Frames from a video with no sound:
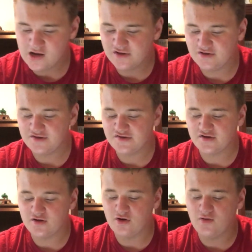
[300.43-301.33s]
So let's
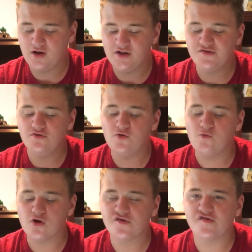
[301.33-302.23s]
go on. Let's do the
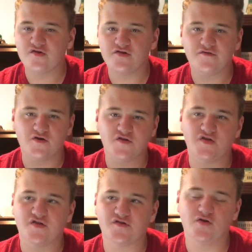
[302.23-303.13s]
worst series first,
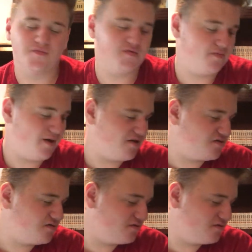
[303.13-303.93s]
and let's go up to the best.